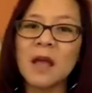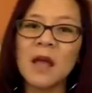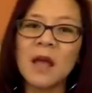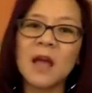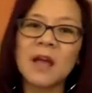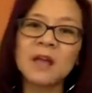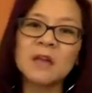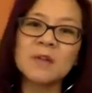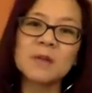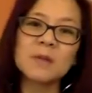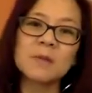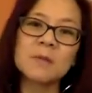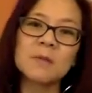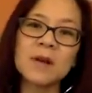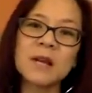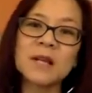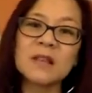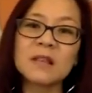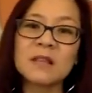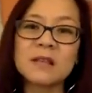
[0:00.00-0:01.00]
and you can
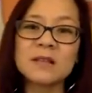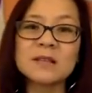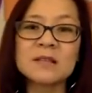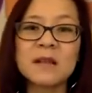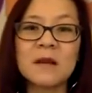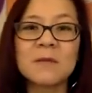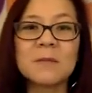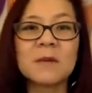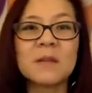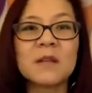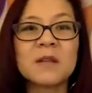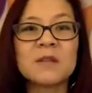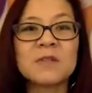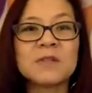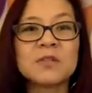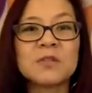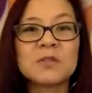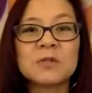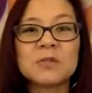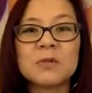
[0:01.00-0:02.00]
break things up
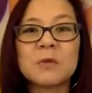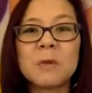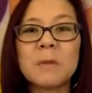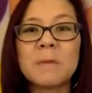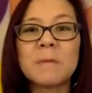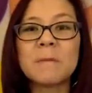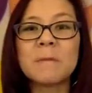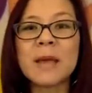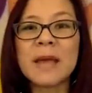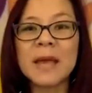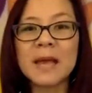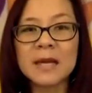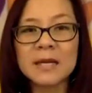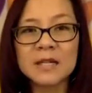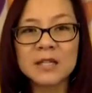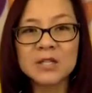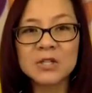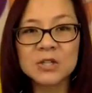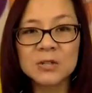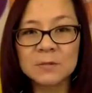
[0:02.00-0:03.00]
into
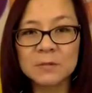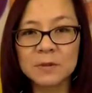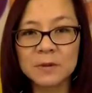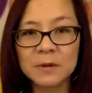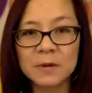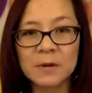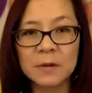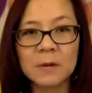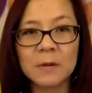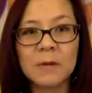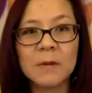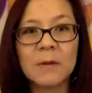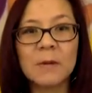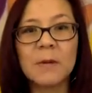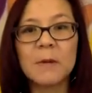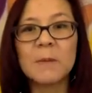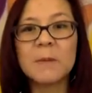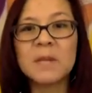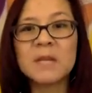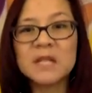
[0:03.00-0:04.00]
manageable
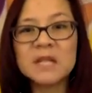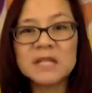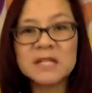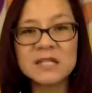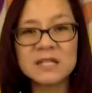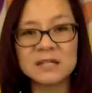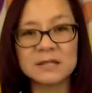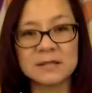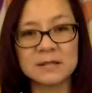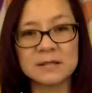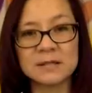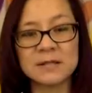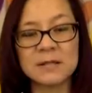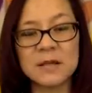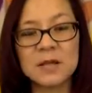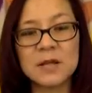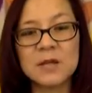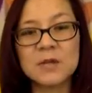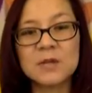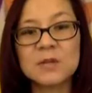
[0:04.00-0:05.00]
pieces
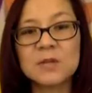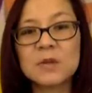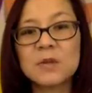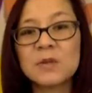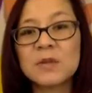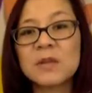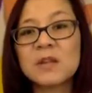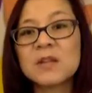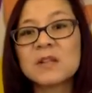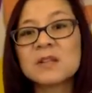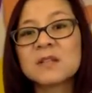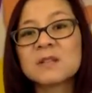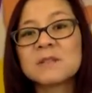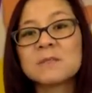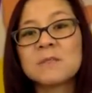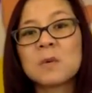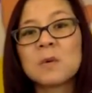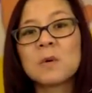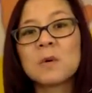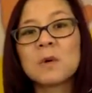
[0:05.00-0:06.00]
so that it's
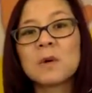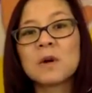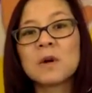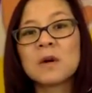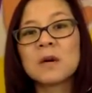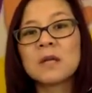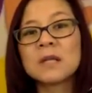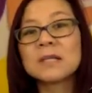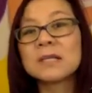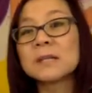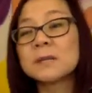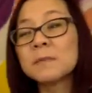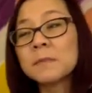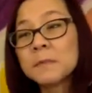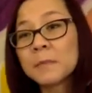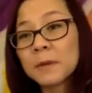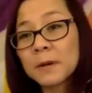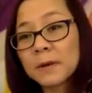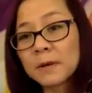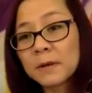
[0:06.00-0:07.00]
more
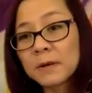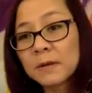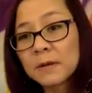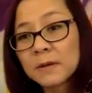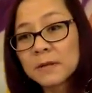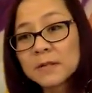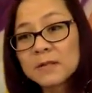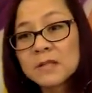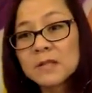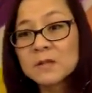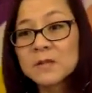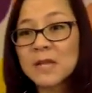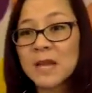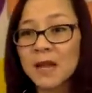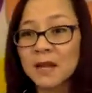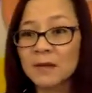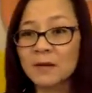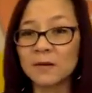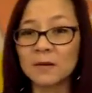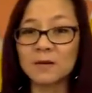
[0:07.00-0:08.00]
simple to
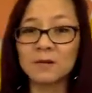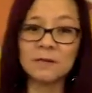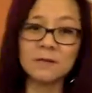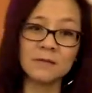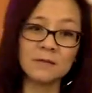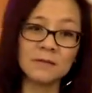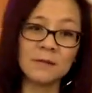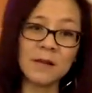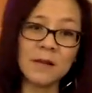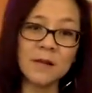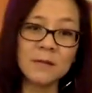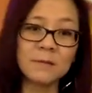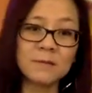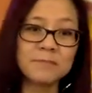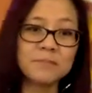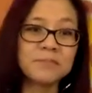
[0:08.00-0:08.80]
tackle, right?